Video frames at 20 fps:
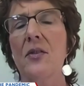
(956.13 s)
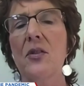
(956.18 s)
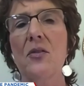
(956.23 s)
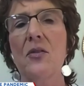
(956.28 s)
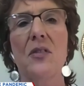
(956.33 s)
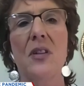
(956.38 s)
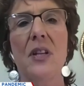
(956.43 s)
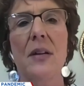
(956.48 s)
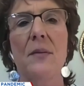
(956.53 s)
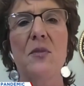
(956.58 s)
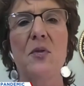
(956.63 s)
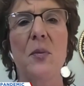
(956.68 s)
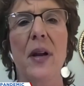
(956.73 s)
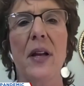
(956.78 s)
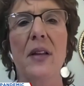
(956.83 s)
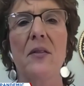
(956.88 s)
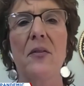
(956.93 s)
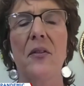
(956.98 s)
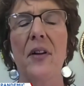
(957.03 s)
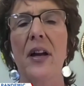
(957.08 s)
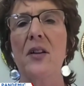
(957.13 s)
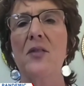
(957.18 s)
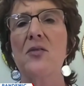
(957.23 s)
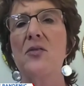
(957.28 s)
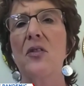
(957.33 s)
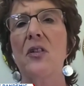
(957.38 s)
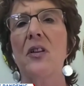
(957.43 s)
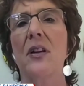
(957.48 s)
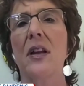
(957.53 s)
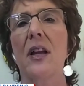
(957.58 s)
deemed
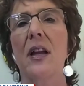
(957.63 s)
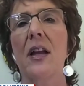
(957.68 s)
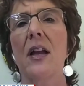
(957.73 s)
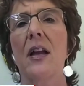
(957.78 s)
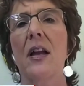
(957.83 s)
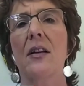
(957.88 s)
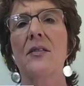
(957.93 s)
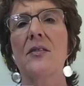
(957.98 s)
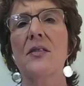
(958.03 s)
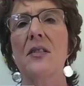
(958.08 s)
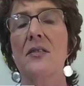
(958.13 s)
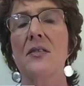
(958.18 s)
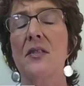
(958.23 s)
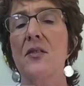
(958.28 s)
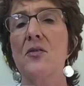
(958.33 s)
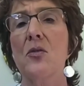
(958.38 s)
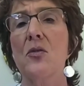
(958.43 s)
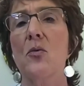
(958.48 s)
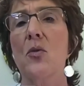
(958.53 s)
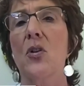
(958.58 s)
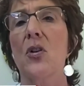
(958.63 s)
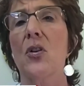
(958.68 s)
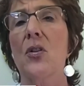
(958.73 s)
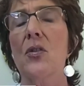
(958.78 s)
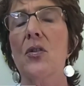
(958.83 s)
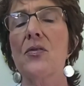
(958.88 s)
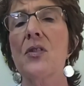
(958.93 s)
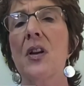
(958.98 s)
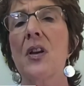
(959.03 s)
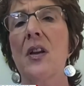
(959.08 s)
manufacturing as essential
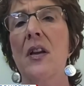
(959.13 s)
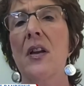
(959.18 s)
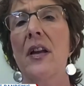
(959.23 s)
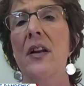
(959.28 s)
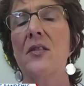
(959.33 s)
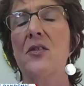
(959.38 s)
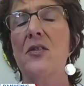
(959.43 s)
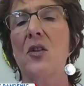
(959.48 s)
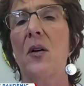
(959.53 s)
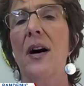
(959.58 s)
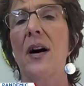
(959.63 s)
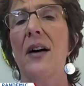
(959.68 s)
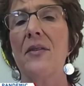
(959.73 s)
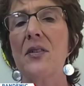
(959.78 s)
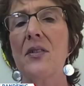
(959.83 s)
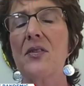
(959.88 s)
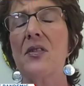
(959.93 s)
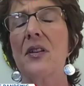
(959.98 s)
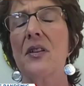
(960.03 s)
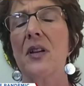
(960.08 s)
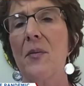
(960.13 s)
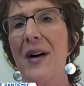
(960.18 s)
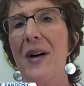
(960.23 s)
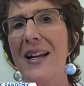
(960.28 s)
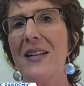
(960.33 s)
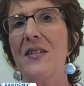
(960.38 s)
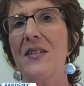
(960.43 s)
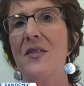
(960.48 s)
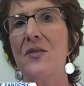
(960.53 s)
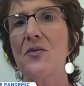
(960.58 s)
workers. And so obviously in
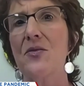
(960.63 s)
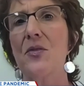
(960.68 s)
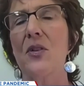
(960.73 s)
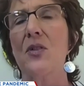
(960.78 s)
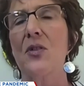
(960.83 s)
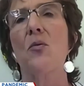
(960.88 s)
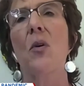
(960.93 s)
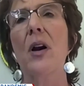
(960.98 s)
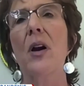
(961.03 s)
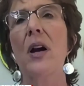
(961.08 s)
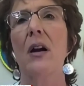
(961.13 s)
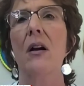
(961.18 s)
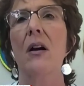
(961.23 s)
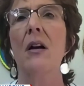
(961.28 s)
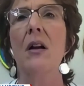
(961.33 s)
my district where,